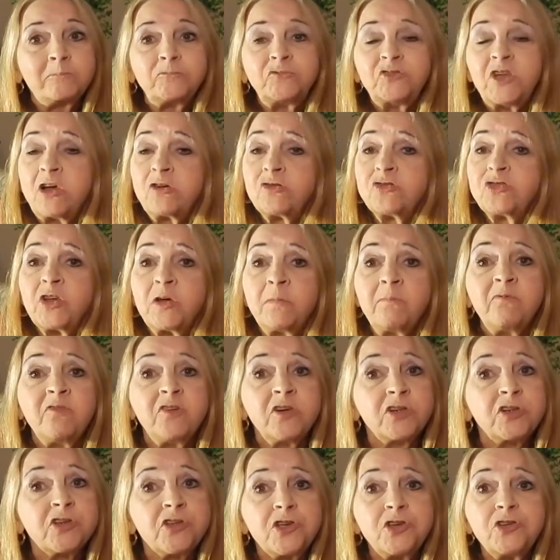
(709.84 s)
now some
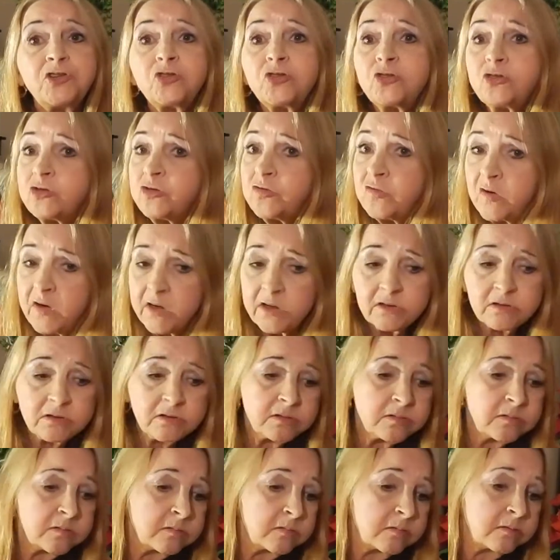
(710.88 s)
really
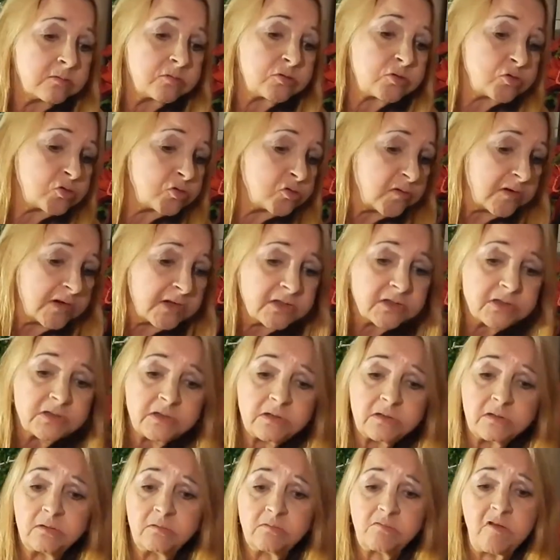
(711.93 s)
strict,
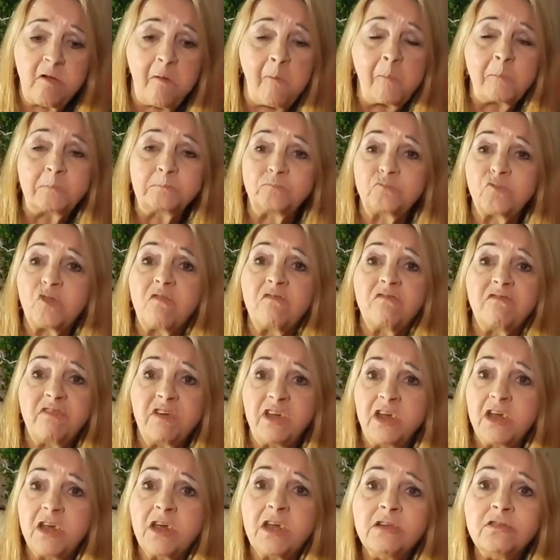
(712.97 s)
strict
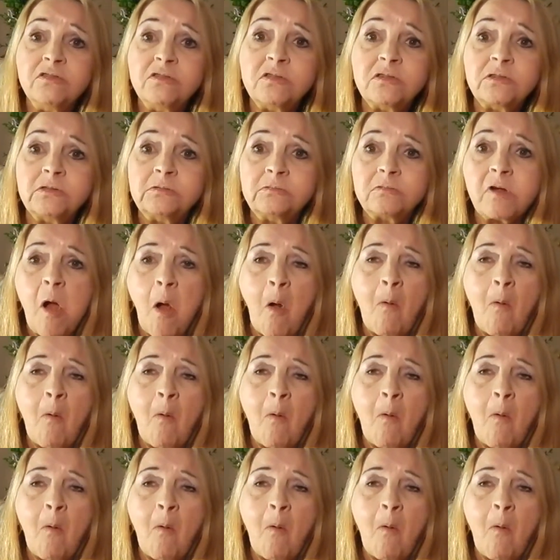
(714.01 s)
vegans